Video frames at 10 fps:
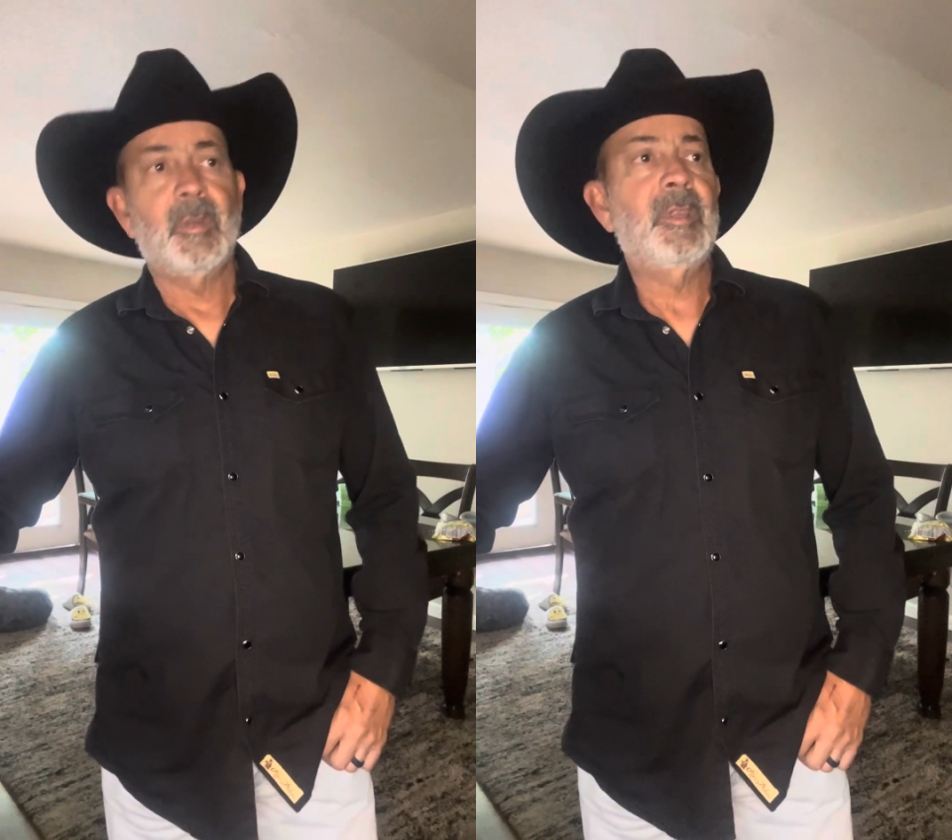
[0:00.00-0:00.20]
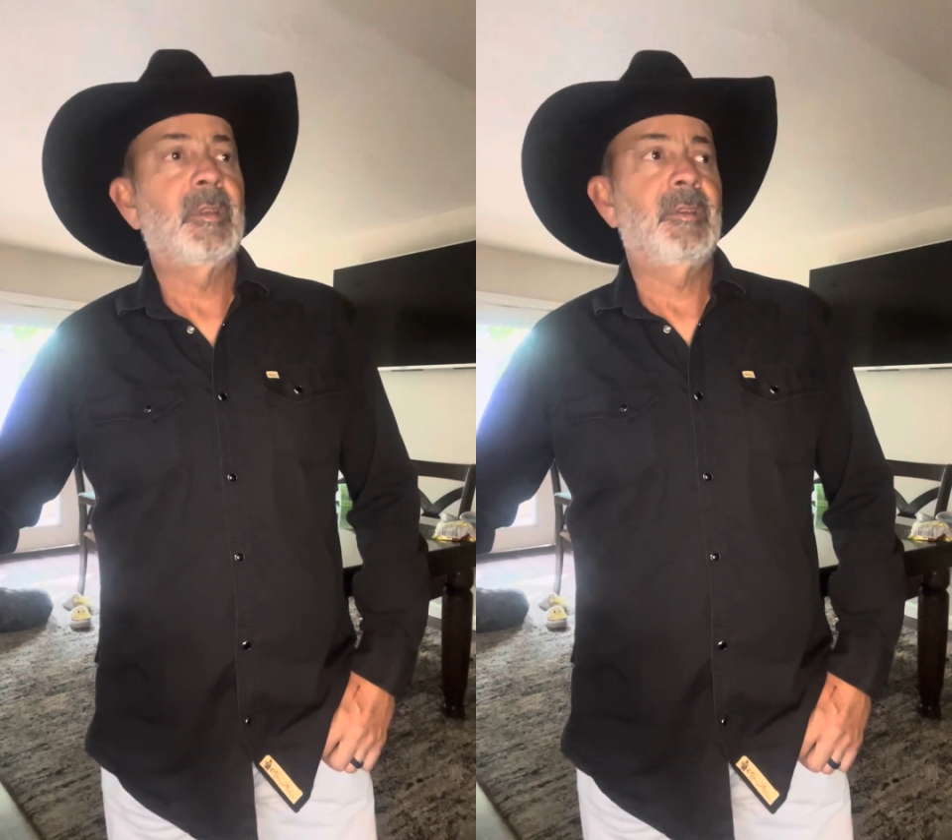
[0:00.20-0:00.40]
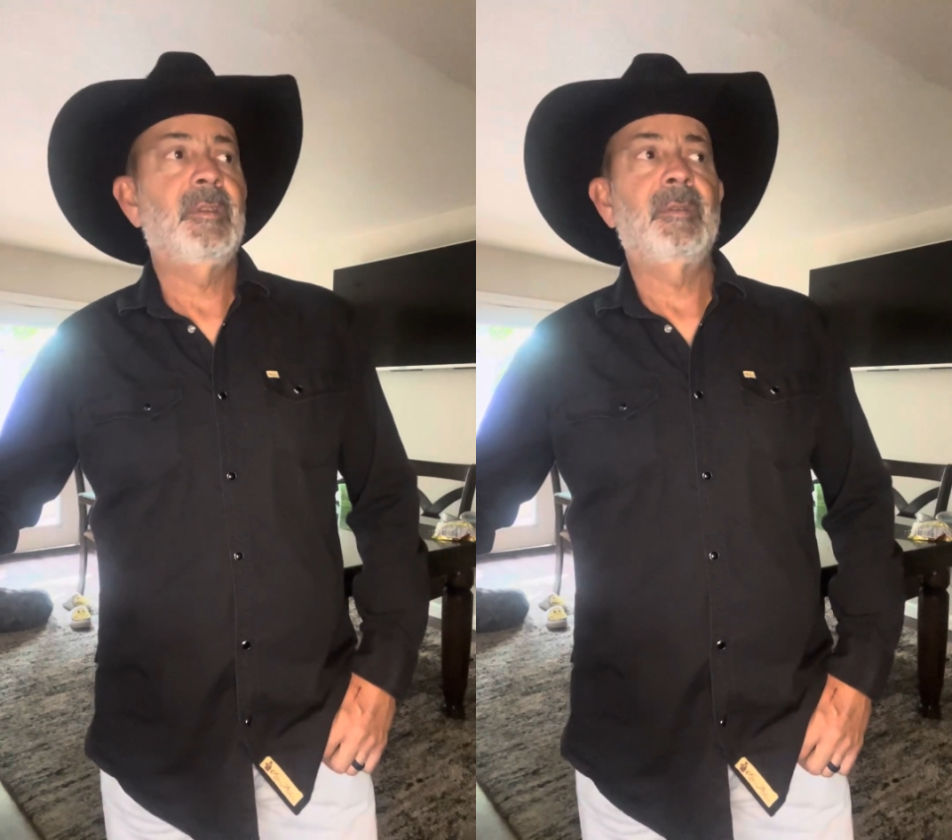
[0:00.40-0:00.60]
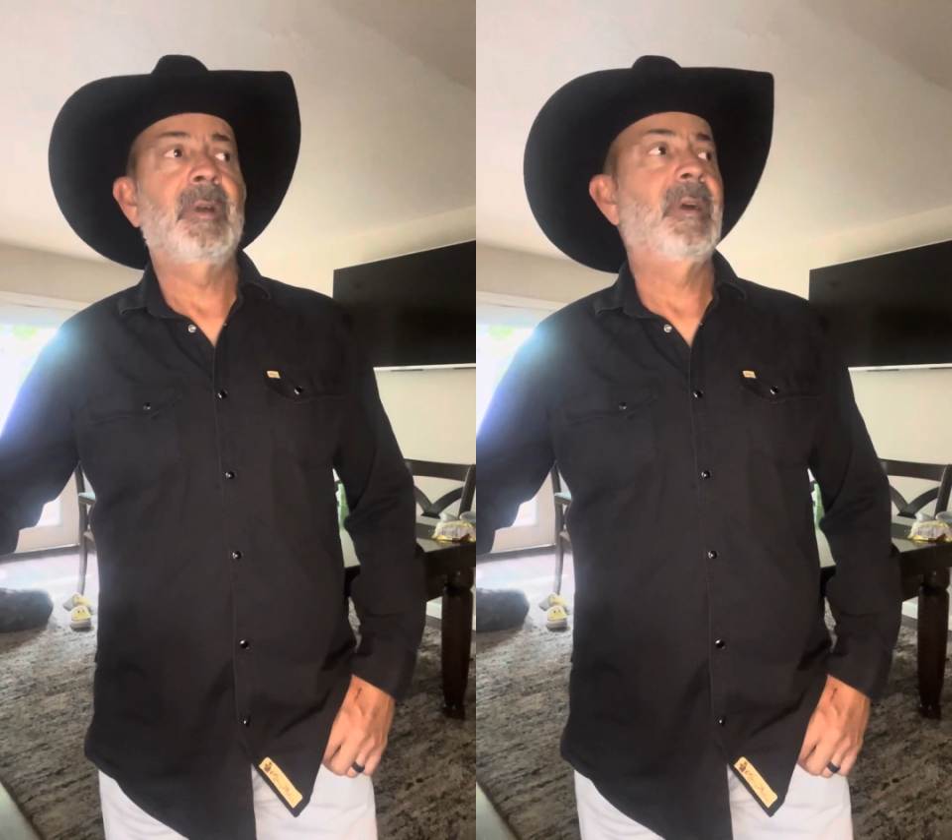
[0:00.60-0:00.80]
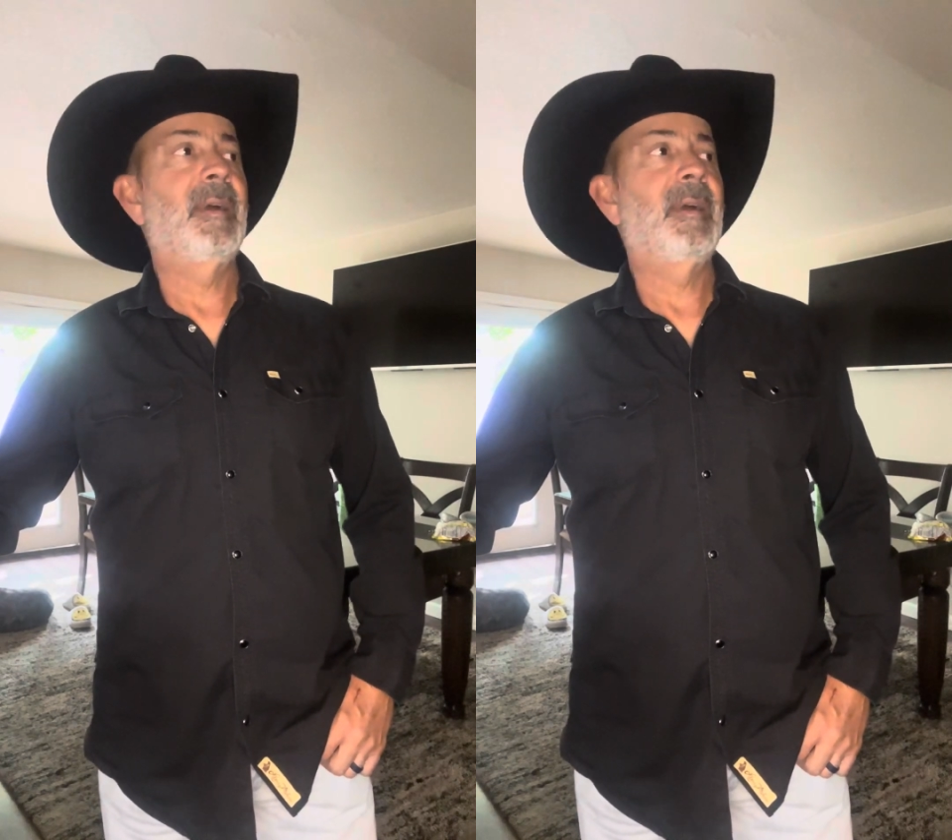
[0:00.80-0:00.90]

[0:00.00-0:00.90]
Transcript: are you going to do?